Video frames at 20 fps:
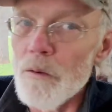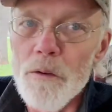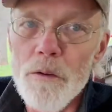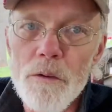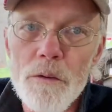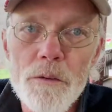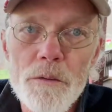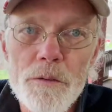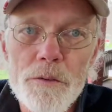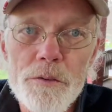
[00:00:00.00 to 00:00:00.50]

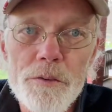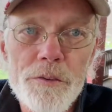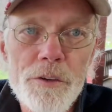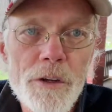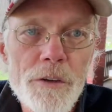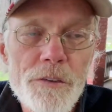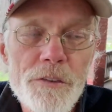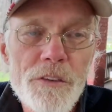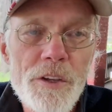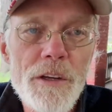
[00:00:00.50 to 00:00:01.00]

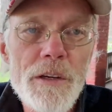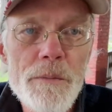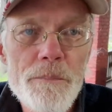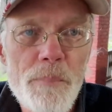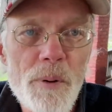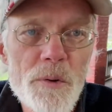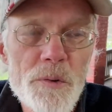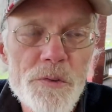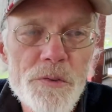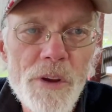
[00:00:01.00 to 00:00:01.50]

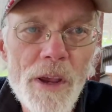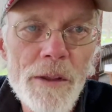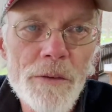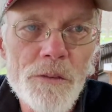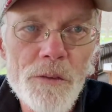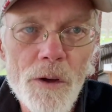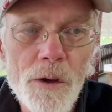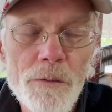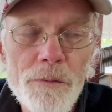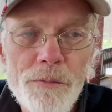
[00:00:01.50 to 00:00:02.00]

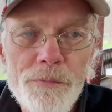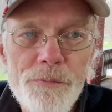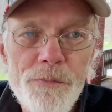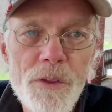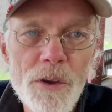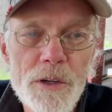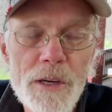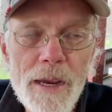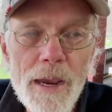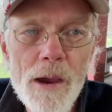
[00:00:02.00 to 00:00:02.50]
16% of
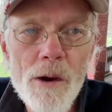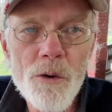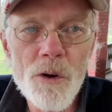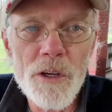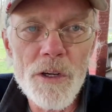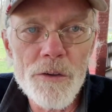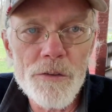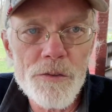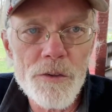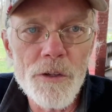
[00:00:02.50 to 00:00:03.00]
the
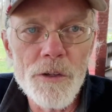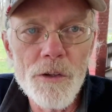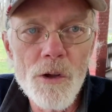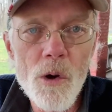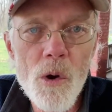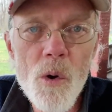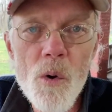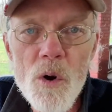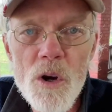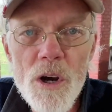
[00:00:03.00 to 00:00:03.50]
counties in the
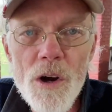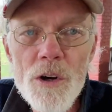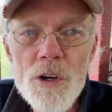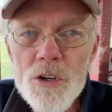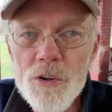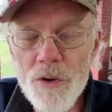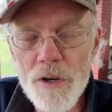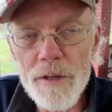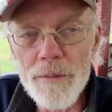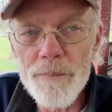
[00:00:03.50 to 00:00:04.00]
whole
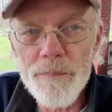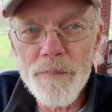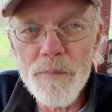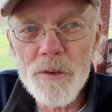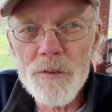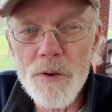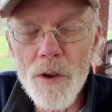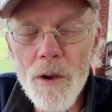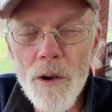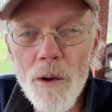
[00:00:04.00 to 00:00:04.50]
country.
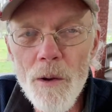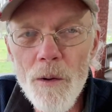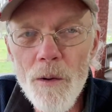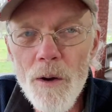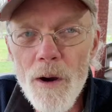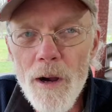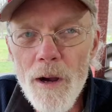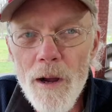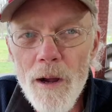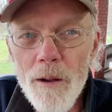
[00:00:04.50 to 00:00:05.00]

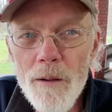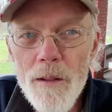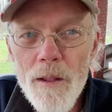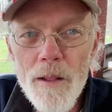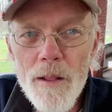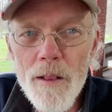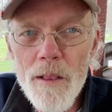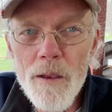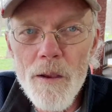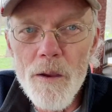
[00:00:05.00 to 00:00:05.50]
So
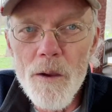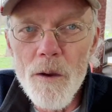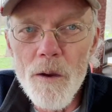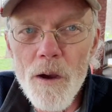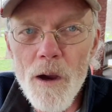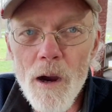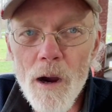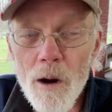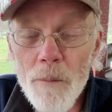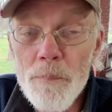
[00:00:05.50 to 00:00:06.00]

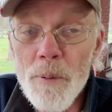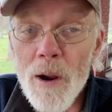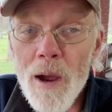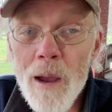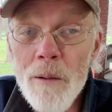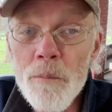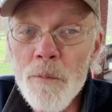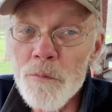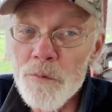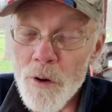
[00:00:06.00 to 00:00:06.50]
our
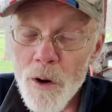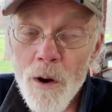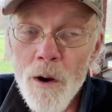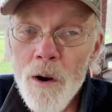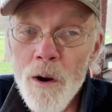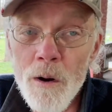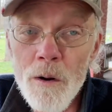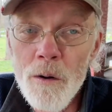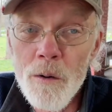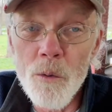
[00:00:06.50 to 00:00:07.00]
problems
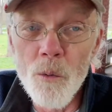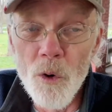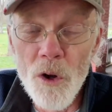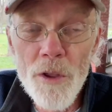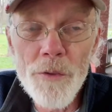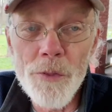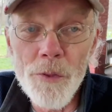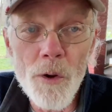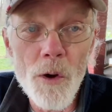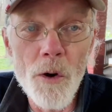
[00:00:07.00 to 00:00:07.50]
are
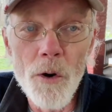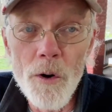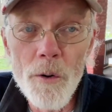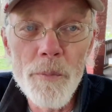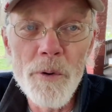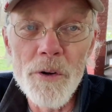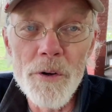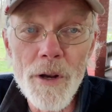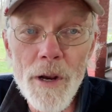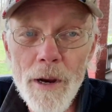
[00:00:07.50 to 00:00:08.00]
with
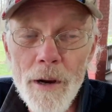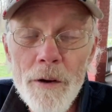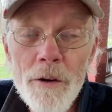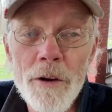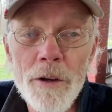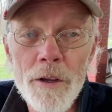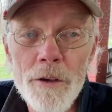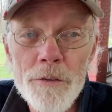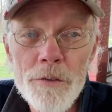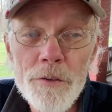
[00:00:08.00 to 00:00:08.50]
urban
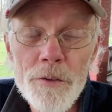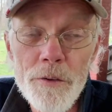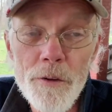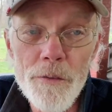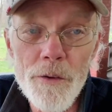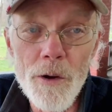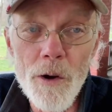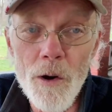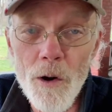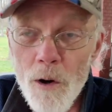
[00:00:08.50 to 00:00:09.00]
areas.
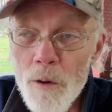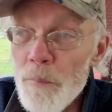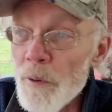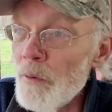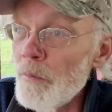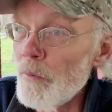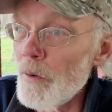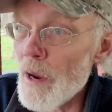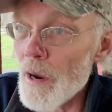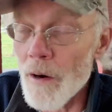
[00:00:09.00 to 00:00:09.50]
The
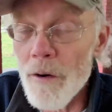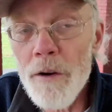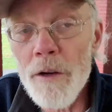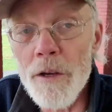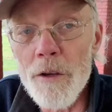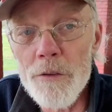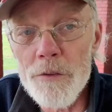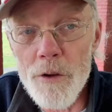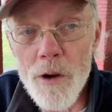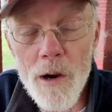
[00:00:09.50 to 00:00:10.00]
urban
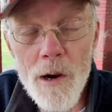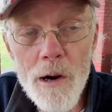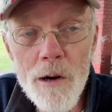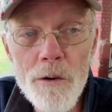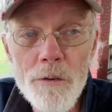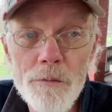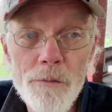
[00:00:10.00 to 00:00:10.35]
areas are